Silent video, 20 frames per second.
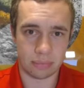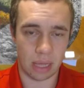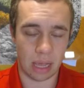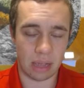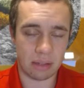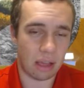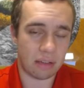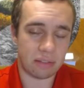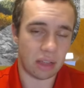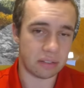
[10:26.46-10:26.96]

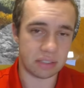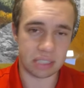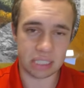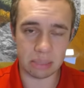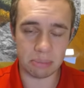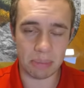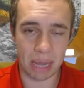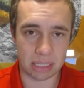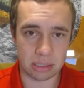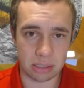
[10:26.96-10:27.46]
I've
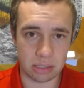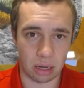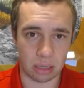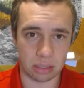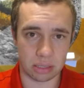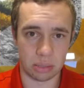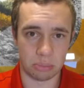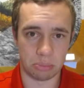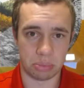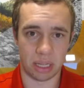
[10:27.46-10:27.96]
seen Max
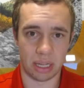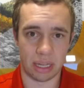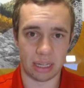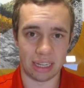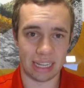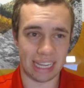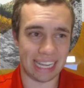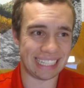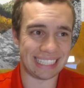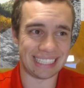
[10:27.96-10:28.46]
Johnson play.
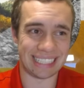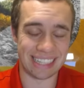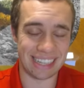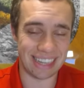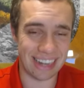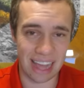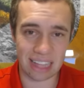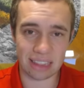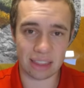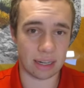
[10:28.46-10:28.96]
It's
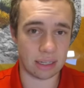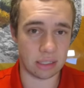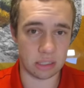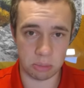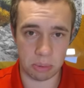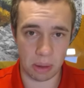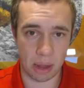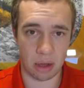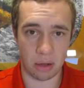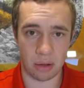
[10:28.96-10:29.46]
not that
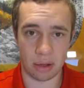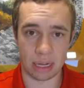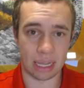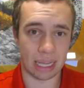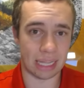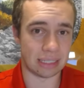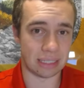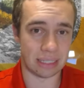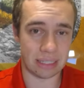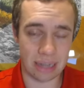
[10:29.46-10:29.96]
inspiring.
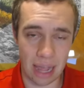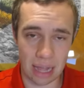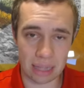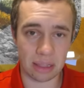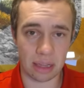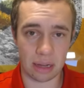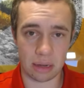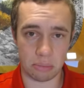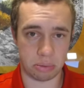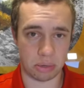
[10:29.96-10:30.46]
It's not
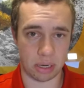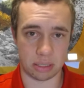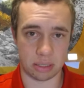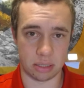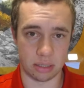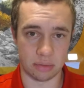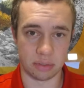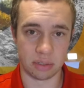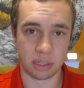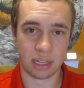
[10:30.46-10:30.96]
that
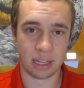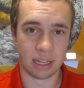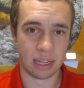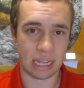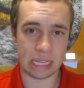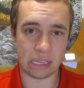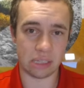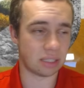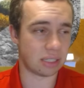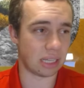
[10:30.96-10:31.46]
impressive.
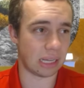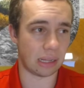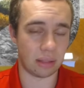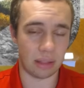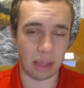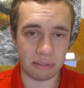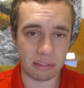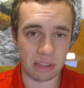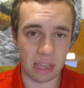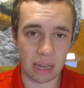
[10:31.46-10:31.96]
He looks like a
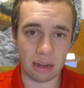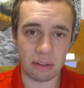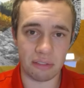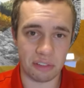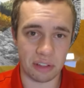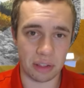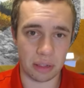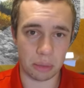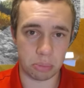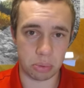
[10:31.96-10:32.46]
left-handed
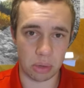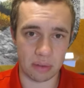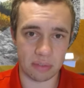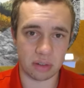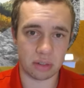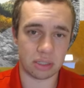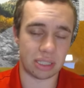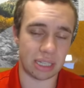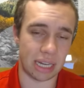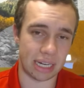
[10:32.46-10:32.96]
Phillip
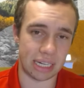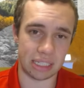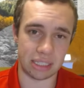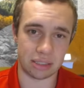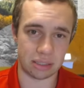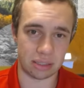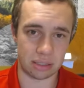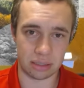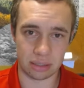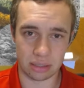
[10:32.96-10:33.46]
Rivers, and
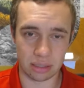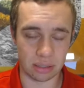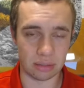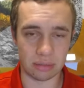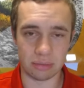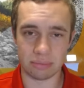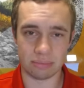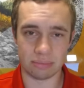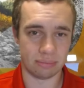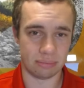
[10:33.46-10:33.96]
he's
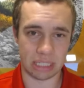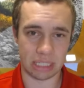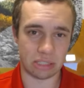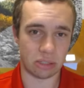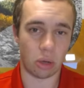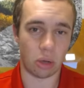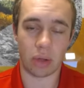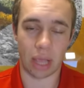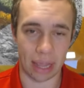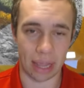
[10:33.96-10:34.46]

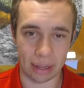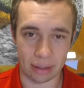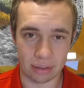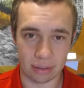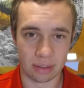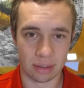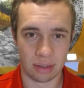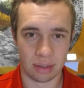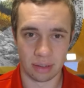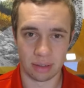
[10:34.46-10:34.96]
okay.
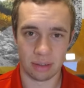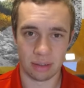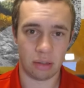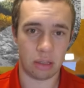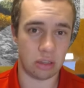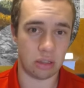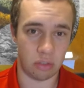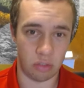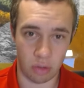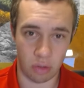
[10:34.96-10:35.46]

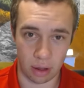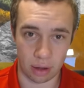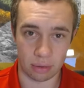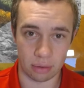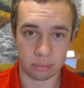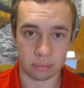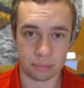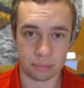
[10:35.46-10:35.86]
He's fine.